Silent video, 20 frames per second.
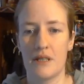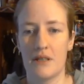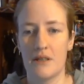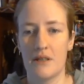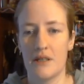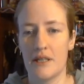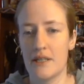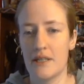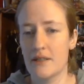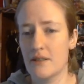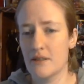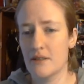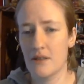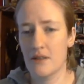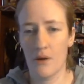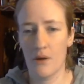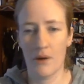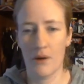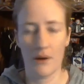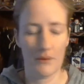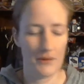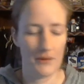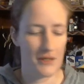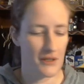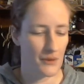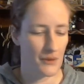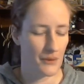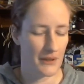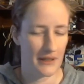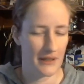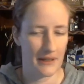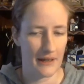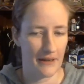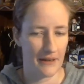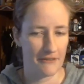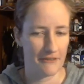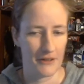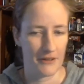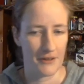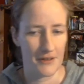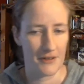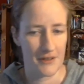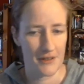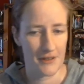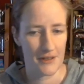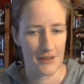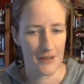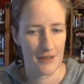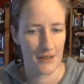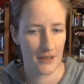He didn't know I was doing it at first.